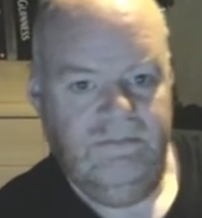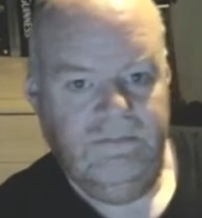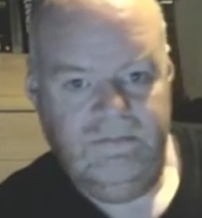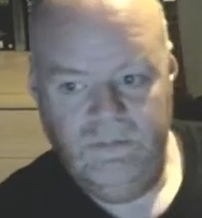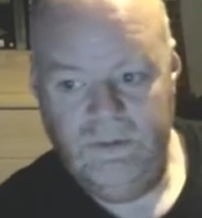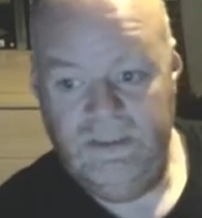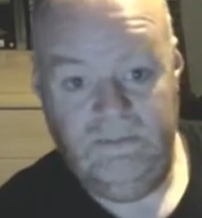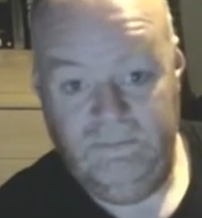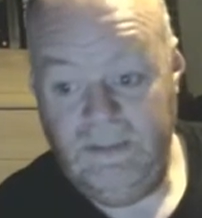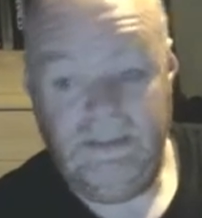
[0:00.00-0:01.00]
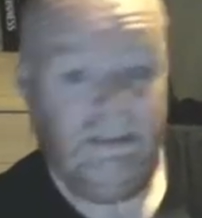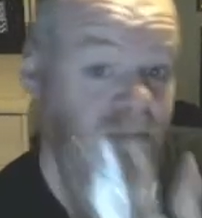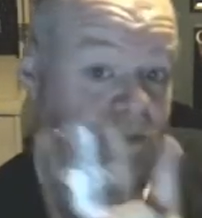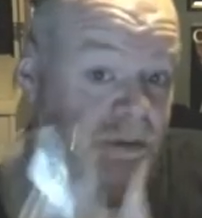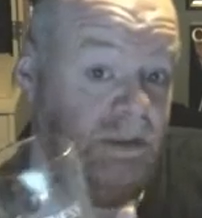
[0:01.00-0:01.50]
Actually, it
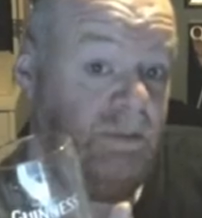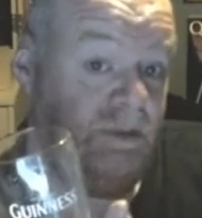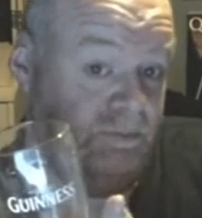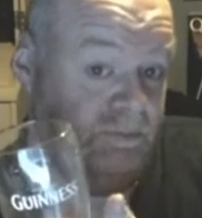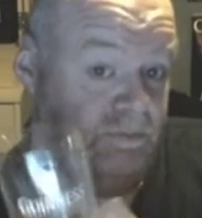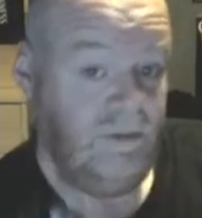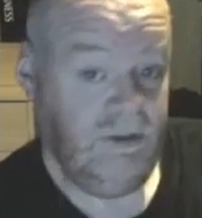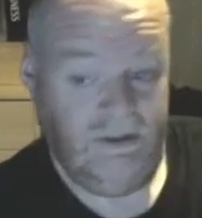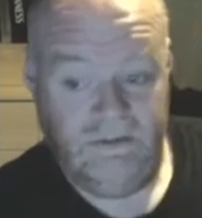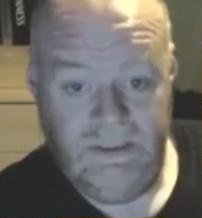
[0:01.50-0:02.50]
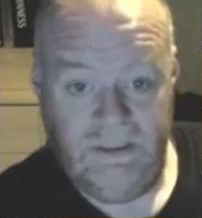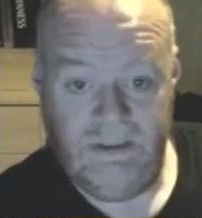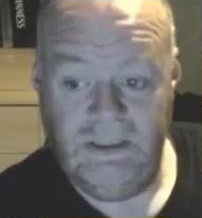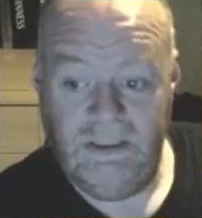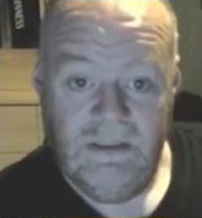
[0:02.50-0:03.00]
was one of the most good songs
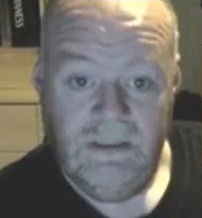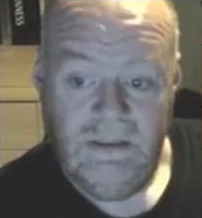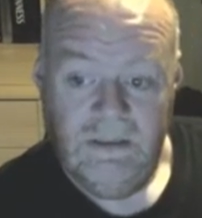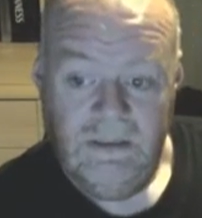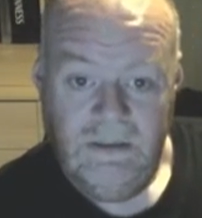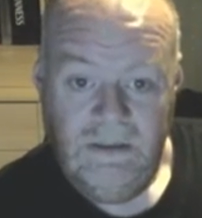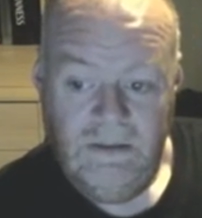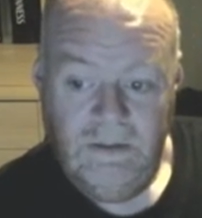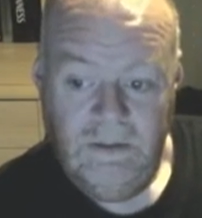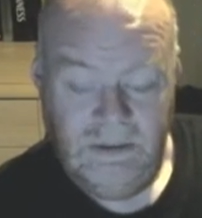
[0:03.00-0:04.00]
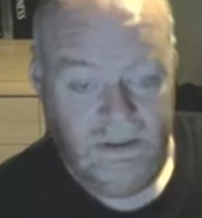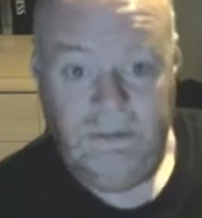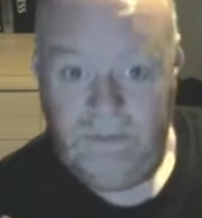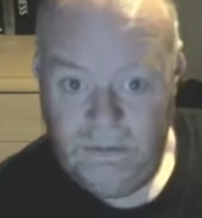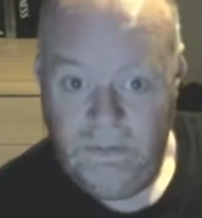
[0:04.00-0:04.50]
actually. I do like the
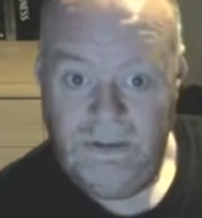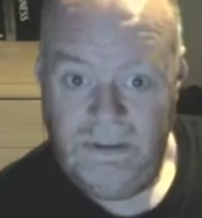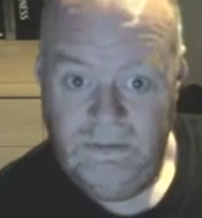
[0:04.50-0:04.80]
Beach Boys.